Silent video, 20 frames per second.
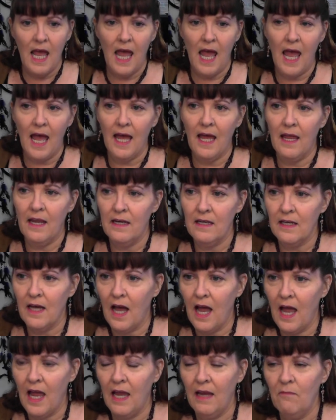And
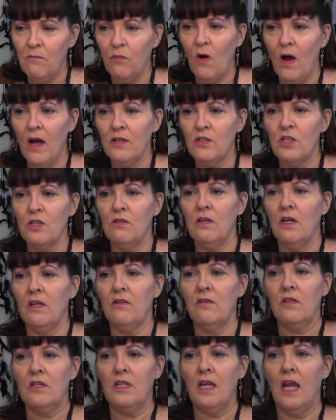I want you to
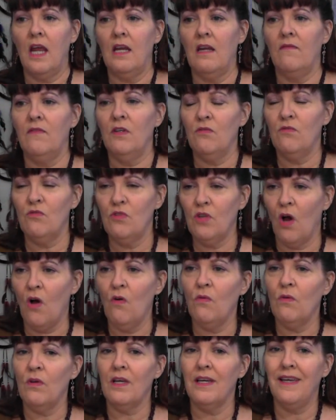understand, if you
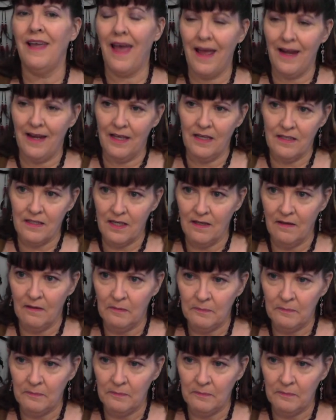don't get it,